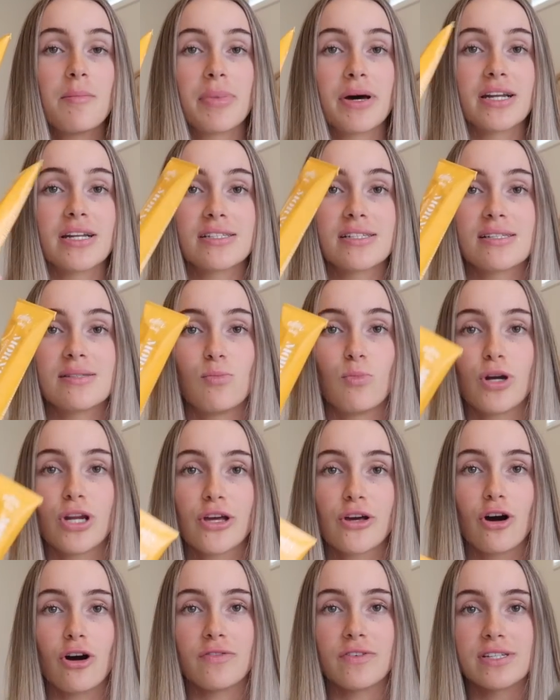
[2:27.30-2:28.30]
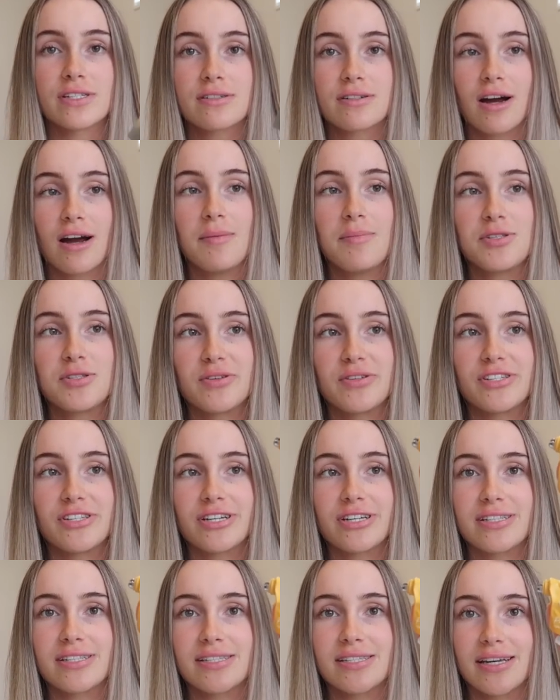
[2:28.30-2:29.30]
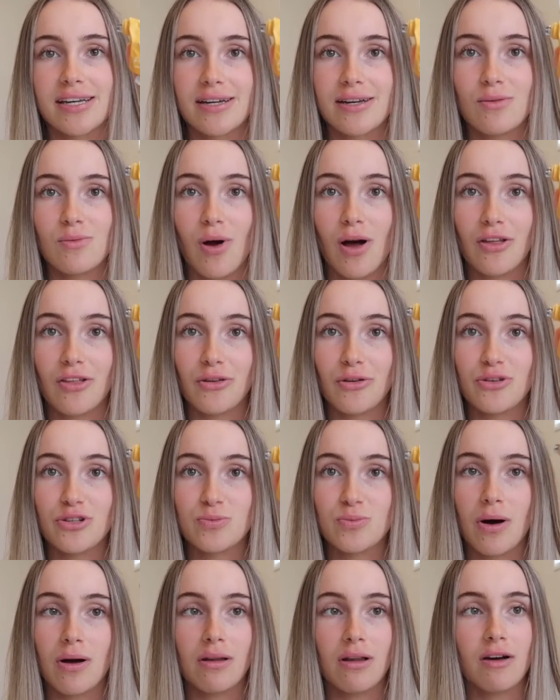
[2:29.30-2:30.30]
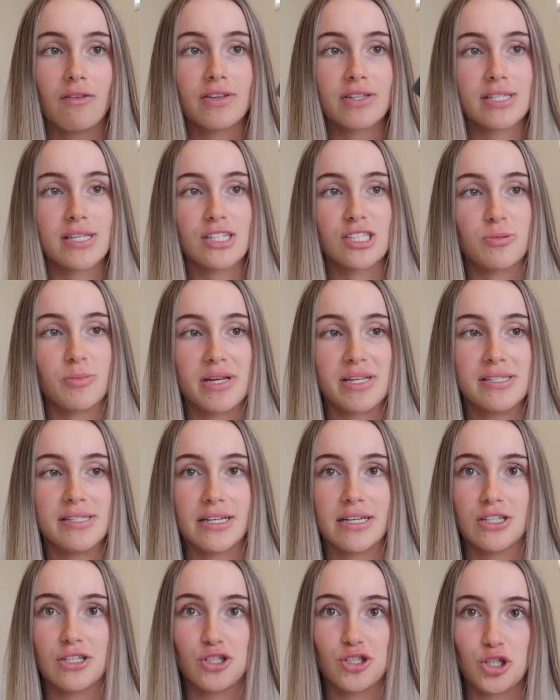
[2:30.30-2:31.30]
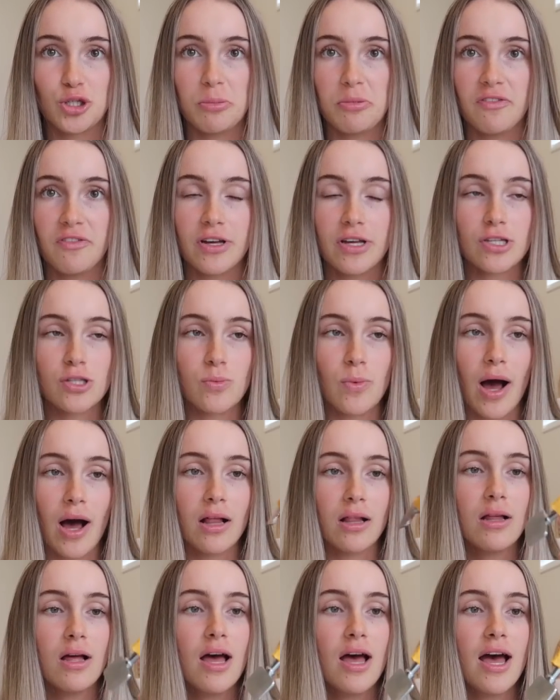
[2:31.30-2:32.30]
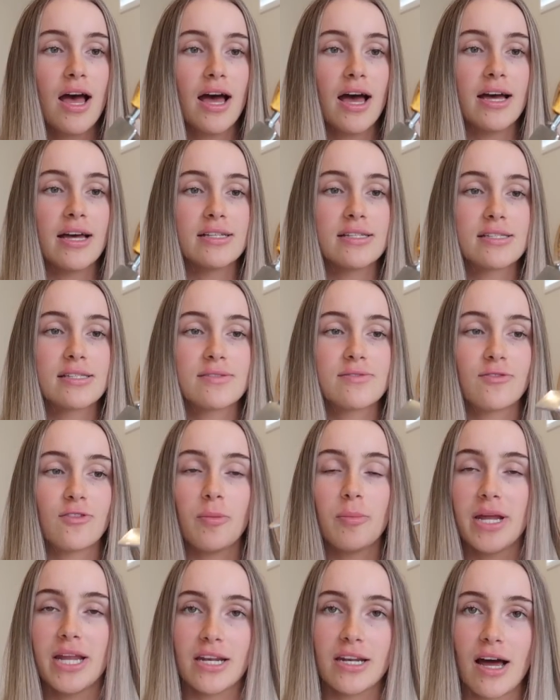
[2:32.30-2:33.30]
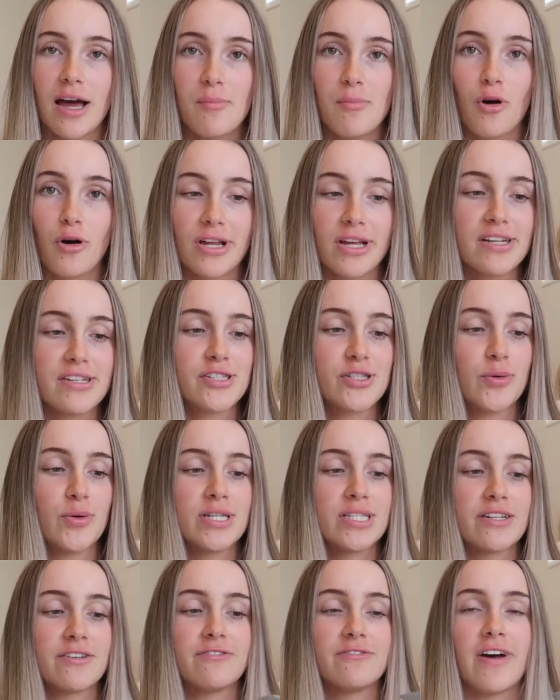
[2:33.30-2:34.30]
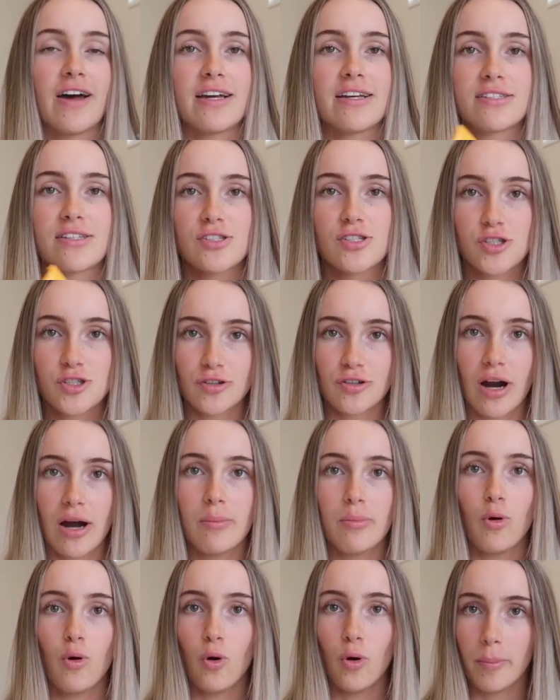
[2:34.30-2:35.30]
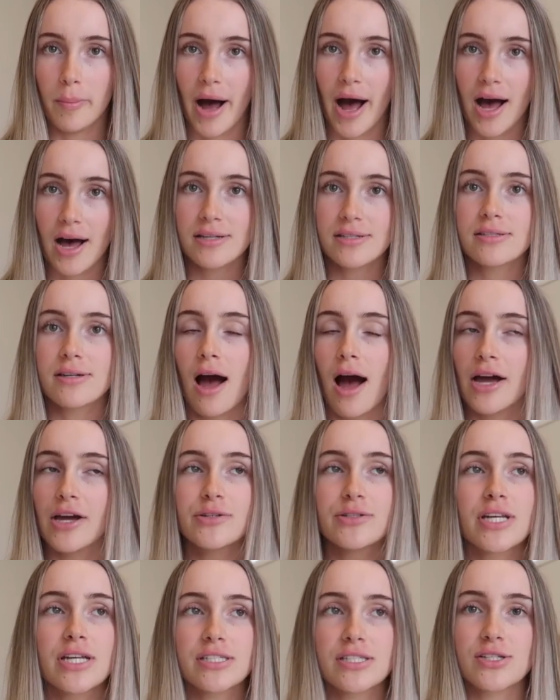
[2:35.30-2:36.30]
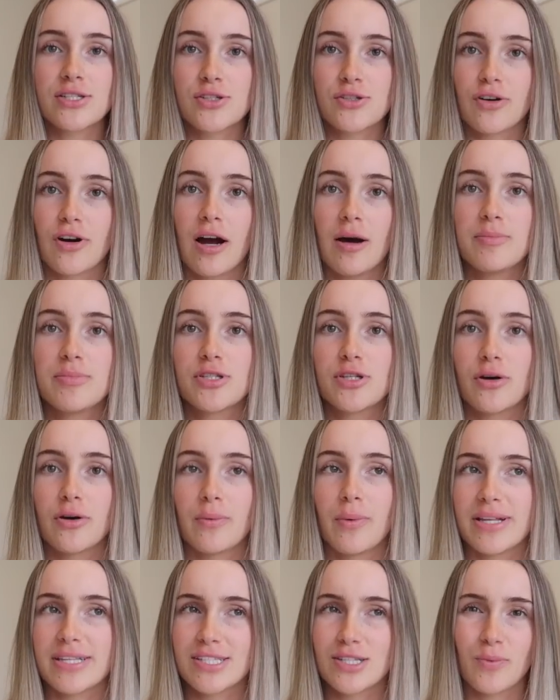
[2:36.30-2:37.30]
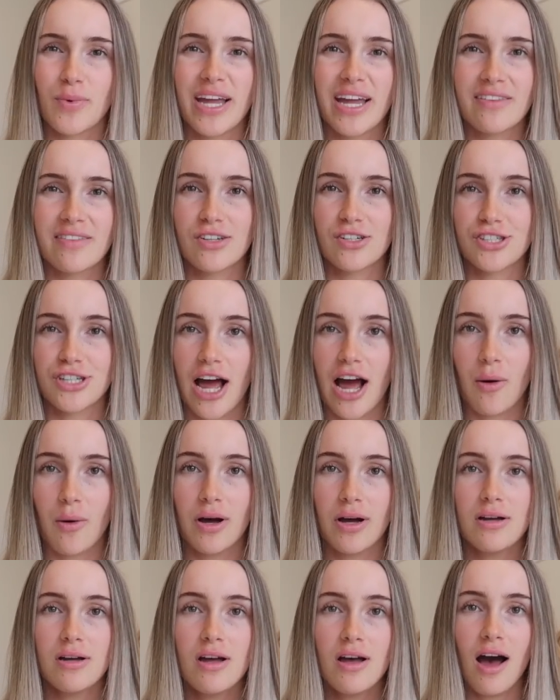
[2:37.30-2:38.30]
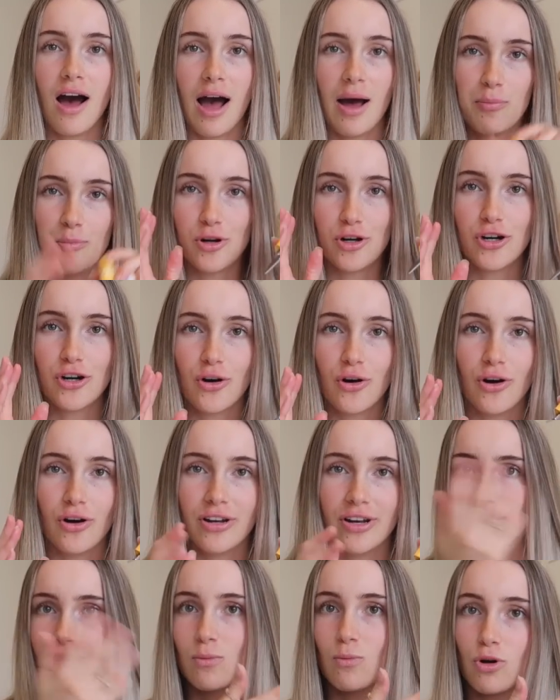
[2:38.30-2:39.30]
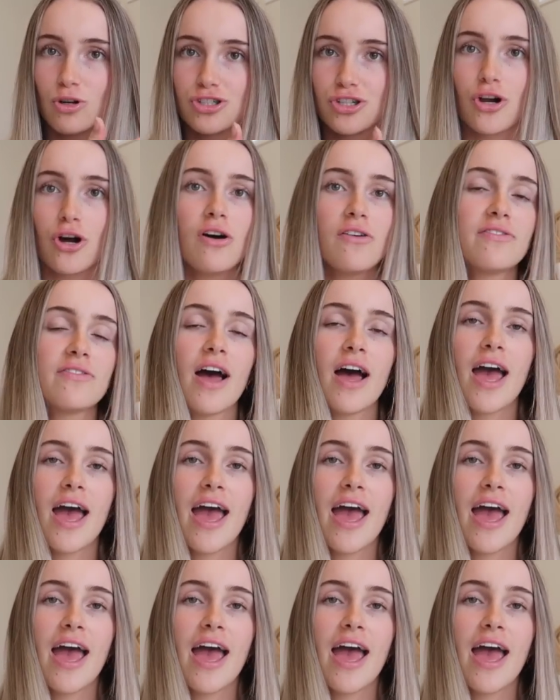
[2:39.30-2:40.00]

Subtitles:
But it's this morning coffee scrub. So as you can see, well used, well loved. This is actually my second tube of it as well. It's from Eden Eye Body, so it is a face scrub or mask. I use it as a scrub, so once a week in the shower I put it on and then wash it off,